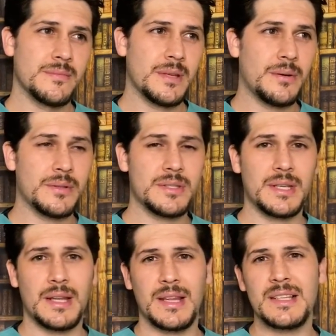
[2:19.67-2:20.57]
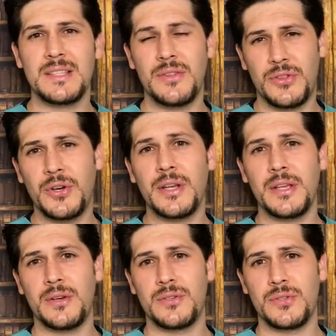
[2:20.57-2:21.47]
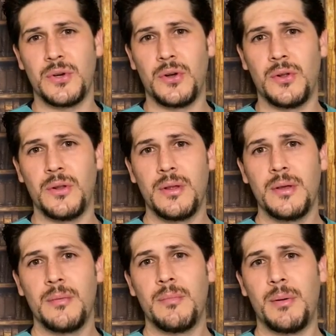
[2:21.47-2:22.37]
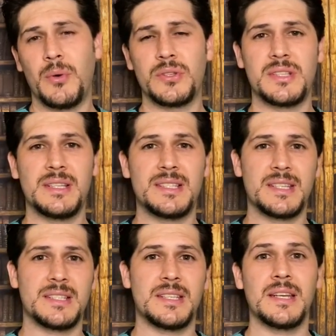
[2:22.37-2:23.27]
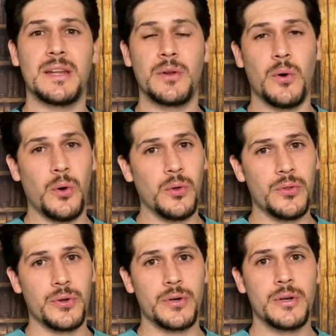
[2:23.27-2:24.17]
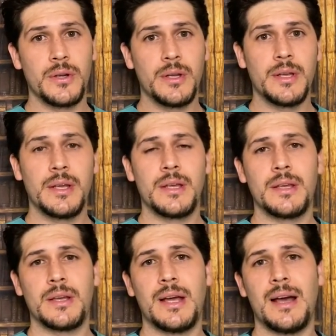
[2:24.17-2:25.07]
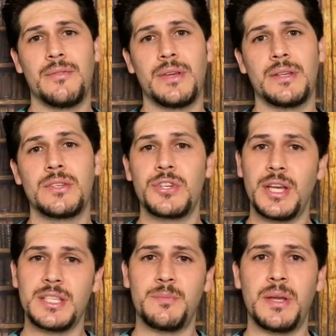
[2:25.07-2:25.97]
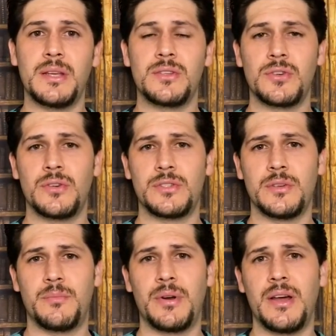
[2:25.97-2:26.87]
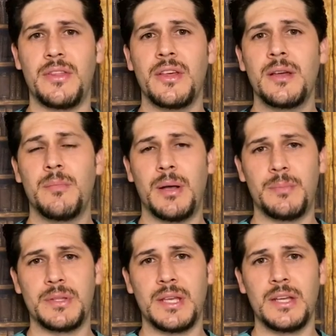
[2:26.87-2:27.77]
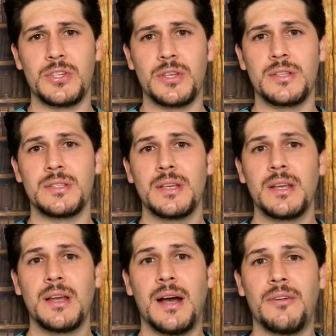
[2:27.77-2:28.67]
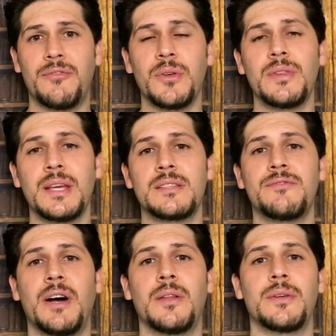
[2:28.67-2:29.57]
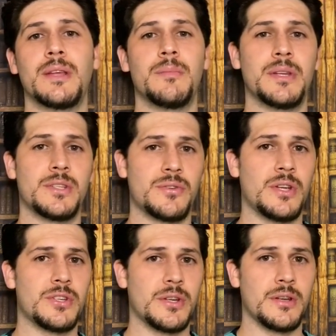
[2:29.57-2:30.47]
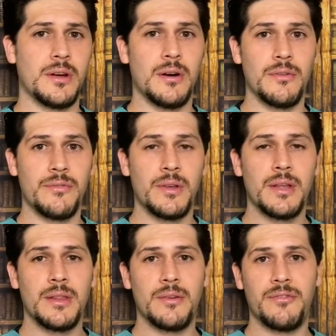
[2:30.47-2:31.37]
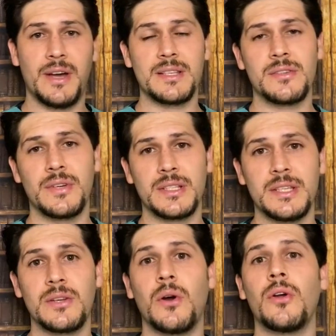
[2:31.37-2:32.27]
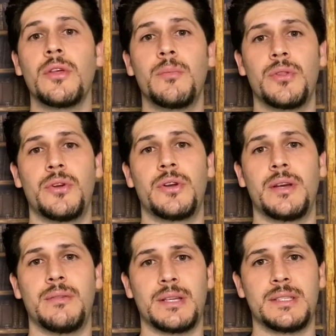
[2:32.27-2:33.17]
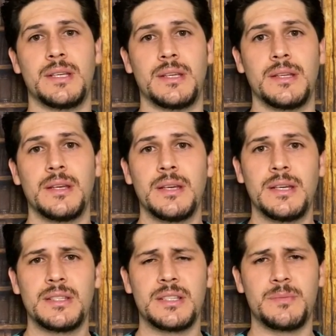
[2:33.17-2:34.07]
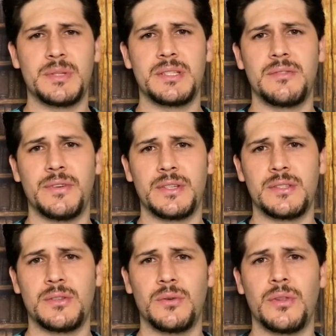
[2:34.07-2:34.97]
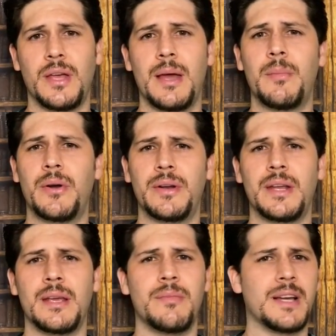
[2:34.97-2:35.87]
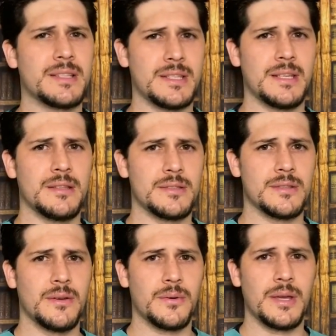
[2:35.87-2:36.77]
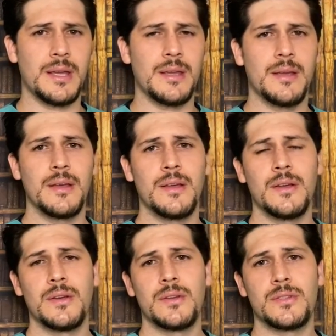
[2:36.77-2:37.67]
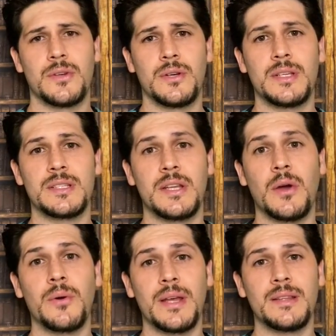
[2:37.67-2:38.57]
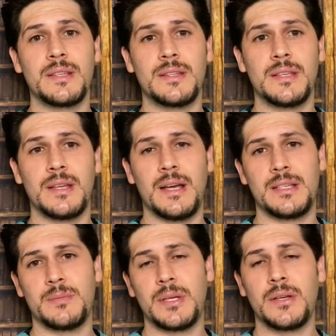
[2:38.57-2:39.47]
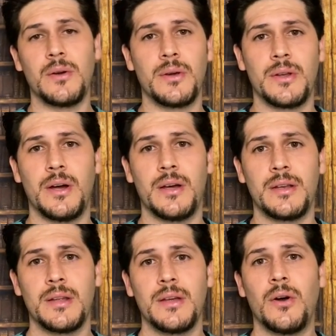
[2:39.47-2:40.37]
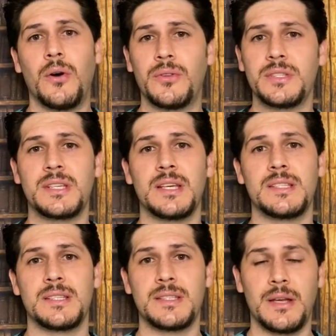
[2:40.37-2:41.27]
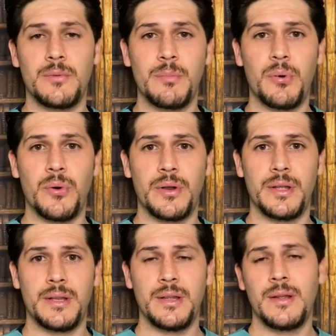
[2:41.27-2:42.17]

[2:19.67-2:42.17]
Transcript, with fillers: I would say less than 30 years old, but mostly 16 and older, having chest pain, shortness of breath, palpitations, a few days following the administration of the Pfizer vaccine or the Moderna vaccine. It's a specifics to the mRNA vaccines, okay? So it is a known entity that has been going on. All these cases get reported,